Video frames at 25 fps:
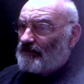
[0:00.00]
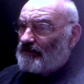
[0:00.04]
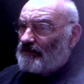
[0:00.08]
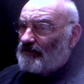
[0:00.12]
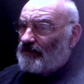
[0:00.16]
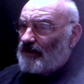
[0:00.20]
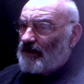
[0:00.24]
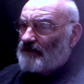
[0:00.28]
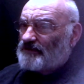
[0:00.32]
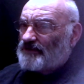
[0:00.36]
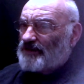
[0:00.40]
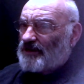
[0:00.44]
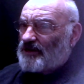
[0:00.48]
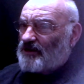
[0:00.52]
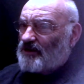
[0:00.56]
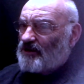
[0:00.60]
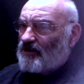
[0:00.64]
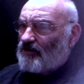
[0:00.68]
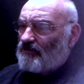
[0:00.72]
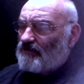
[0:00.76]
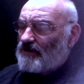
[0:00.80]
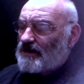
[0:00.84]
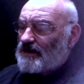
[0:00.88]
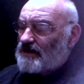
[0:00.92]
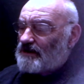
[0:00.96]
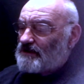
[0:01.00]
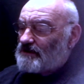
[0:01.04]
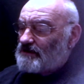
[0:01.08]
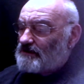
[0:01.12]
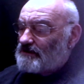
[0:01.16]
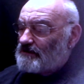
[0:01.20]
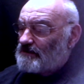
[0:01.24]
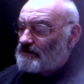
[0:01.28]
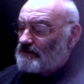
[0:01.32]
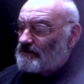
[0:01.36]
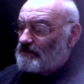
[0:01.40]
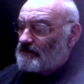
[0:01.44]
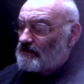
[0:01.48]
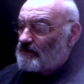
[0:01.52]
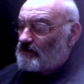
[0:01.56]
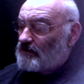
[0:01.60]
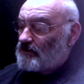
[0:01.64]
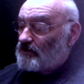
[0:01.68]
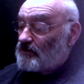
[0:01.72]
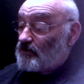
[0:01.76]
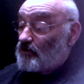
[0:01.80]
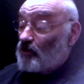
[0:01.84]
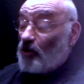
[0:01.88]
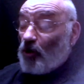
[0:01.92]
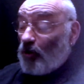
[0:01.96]
How's it going?
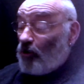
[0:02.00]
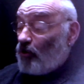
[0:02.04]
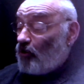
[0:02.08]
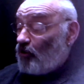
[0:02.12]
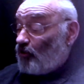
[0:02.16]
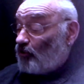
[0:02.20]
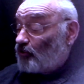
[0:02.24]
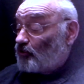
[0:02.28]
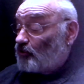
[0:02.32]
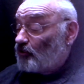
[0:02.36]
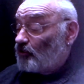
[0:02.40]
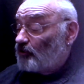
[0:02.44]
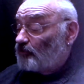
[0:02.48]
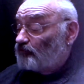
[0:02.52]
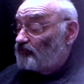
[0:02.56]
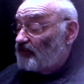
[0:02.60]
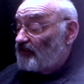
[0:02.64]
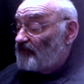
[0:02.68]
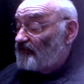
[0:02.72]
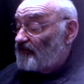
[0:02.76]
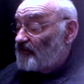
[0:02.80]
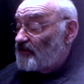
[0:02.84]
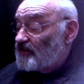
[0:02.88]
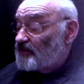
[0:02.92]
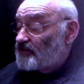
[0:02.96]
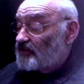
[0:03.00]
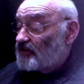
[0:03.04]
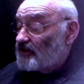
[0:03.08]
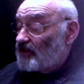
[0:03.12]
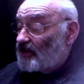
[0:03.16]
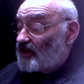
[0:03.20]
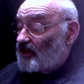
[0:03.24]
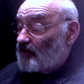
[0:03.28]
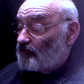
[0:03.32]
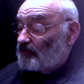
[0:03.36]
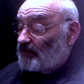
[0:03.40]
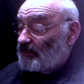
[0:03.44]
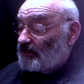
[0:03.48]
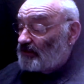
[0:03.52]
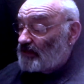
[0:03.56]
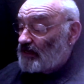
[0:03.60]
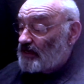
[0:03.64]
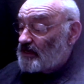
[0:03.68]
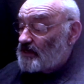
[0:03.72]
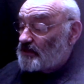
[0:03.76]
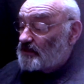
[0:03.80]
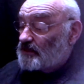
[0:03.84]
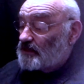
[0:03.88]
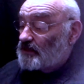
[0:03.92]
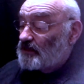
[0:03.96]
Oh, good. Be finished in a couple of
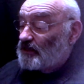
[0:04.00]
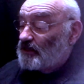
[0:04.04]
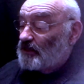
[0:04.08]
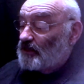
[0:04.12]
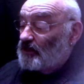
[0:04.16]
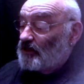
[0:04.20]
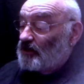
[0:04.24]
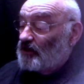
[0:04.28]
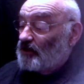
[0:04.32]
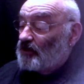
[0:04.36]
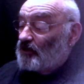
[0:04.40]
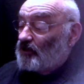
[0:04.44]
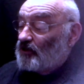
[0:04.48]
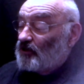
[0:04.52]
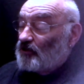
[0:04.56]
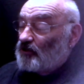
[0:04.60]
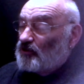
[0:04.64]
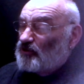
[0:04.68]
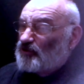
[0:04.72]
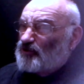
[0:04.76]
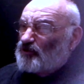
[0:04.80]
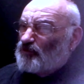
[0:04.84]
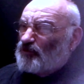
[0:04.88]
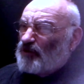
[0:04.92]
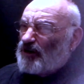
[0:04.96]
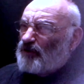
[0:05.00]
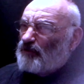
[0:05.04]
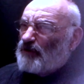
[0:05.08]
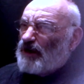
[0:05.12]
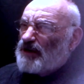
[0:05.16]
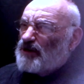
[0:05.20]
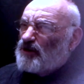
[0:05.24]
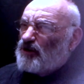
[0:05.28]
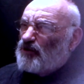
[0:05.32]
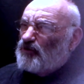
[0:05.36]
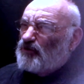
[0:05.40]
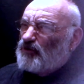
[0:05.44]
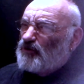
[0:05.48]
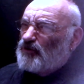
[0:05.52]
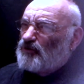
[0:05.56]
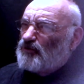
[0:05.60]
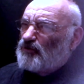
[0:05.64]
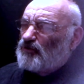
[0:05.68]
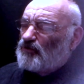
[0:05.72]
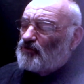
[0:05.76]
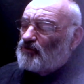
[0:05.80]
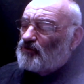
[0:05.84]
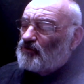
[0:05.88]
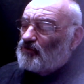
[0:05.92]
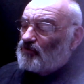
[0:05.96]
days. So what do I owe
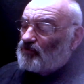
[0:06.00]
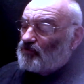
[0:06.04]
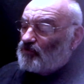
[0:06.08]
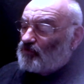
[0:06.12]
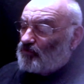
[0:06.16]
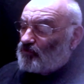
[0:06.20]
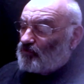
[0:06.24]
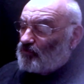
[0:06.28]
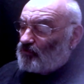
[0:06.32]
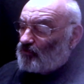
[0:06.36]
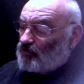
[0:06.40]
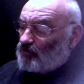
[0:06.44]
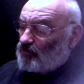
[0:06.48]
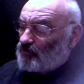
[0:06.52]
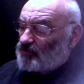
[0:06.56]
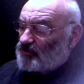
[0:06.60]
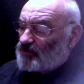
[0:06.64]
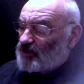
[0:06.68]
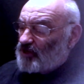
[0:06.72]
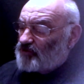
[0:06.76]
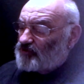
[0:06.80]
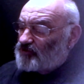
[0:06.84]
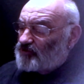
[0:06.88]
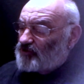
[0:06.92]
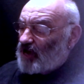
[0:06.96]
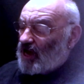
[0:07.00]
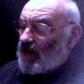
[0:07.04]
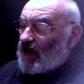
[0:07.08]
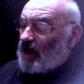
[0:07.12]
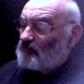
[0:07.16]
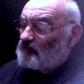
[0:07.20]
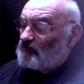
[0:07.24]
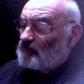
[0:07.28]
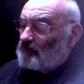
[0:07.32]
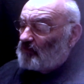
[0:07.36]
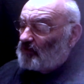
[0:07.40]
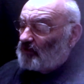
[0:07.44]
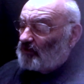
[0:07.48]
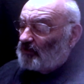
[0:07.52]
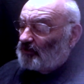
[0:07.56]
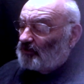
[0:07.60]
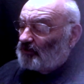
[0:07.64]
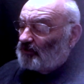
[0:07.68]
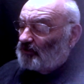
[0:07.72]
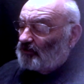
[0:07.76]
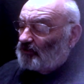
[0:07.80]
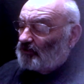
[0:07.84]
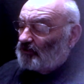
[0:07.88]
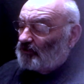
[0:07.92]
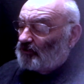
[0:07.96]
you? says Sam.
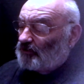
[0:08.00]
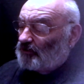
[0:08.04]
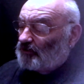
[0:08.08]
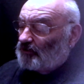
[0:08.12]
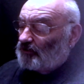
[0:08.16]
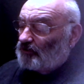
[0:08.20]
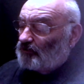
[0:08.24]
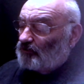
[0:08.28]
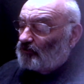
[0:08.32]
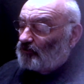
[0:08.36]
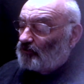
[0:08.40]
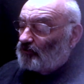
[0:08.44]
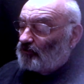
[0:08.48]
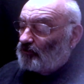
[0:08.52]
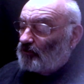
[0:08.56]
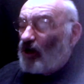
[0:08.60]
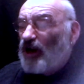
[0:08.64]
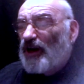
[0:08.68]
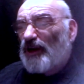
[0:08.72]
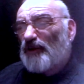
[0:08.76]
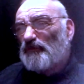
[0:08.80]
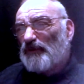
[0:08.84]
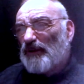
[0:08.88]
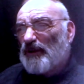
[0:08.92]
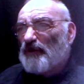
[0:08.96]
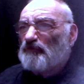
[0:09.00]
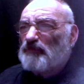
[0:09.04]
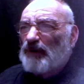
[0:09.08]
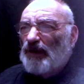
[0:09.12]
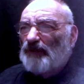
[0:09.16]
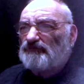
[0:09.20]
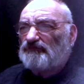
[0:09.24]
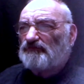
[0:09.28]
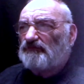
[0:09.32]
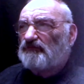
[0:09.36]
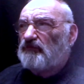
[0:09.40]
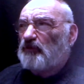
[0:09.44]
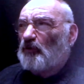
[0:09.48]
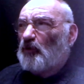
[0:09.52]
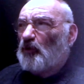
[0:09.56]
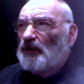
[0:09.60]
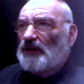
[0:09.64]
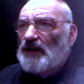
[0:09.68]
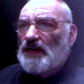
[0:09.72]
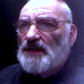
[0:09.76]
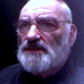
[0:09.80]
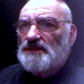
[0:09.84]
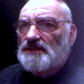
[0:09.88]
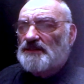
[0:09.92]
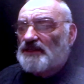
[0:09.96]
Well, it'll be about four
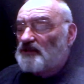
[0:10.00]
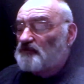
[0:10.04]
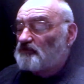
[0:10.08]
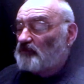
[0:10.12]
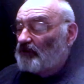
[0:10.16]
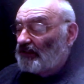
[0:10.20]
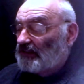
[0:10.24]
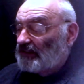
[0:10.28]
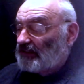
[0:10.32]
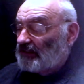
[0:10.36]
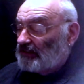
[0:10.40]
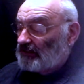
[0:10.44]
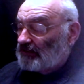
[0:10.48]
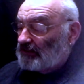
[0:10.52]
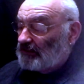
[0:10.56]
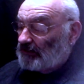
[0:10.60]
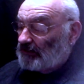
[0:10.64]
days, says Billy.